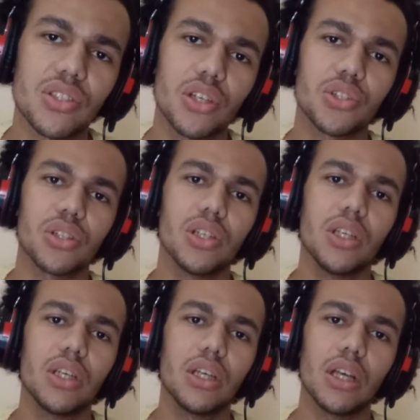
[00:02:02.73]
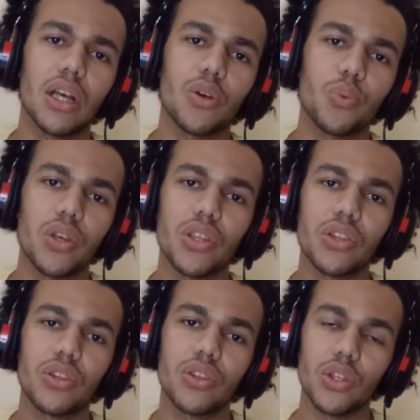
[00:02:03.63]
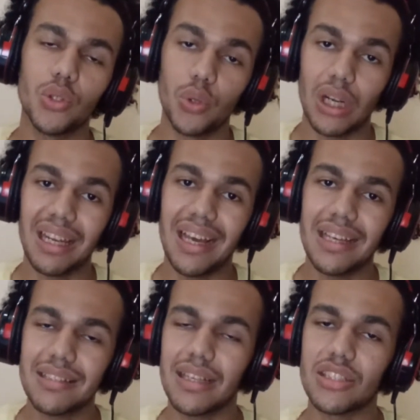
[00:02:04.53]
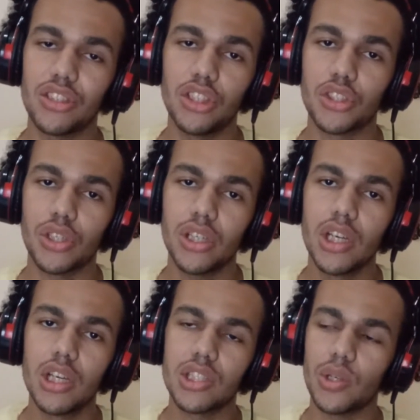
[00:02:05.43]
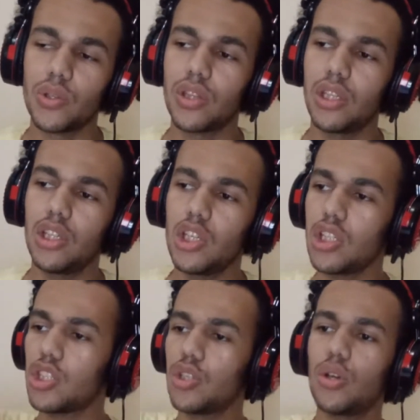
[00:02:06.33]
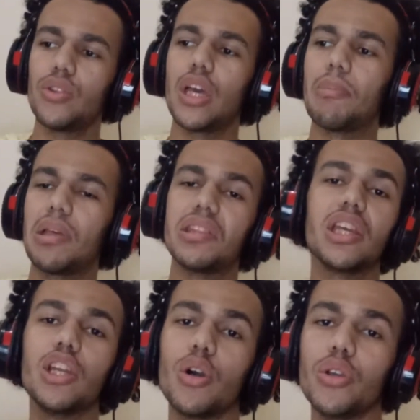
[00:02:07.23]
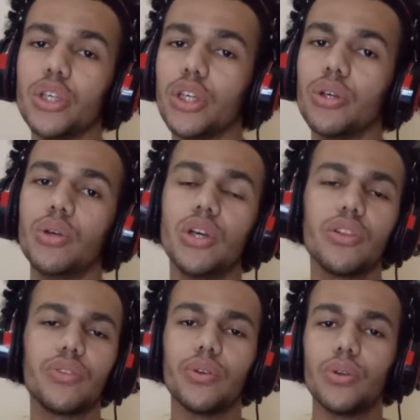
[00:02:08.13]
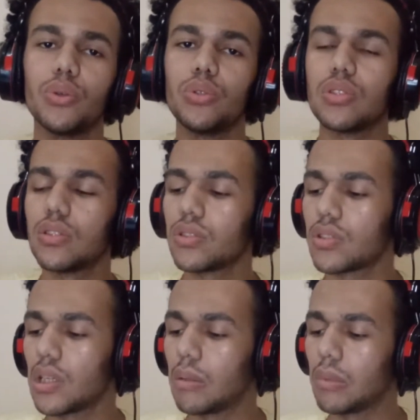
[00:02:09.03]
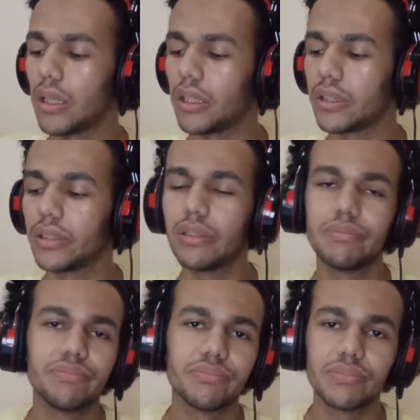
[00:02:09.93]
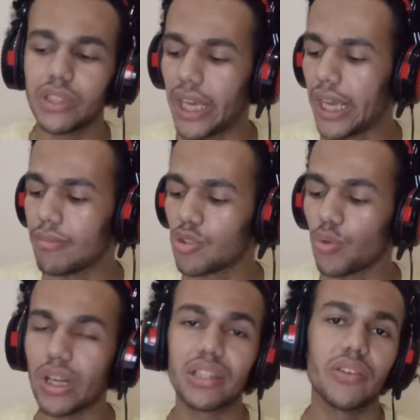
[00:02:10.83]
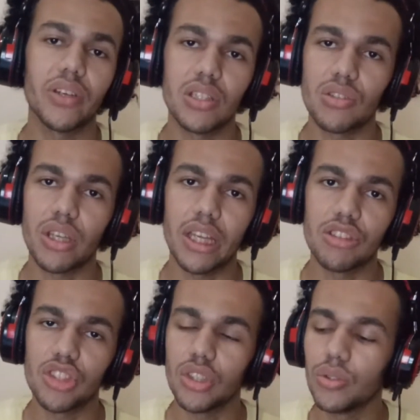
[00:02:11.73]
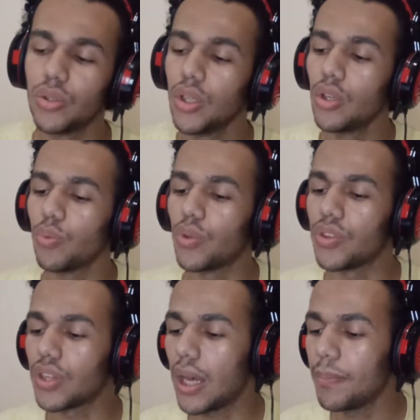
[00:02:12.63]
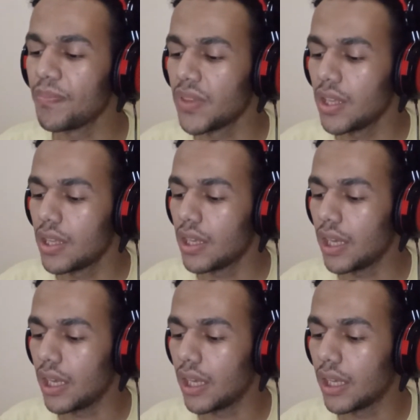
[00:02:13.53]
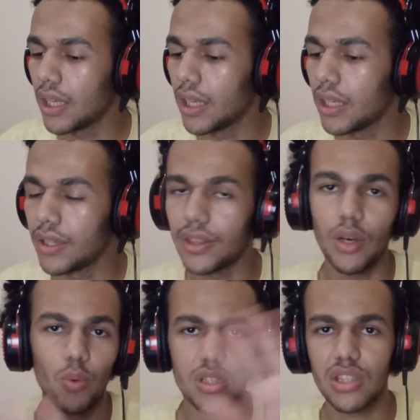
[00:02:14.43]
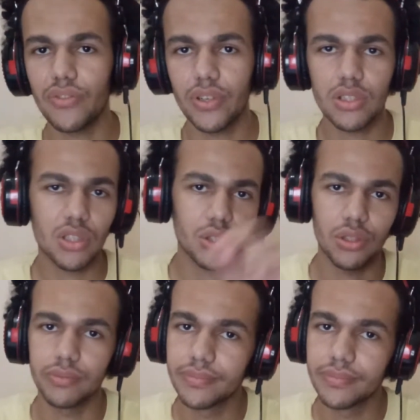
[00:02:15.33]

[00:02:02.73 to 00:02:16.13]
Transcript: session with your class as a teacher. So you need to know them and they know you through some like games or activities you can do with them. And that was the first session.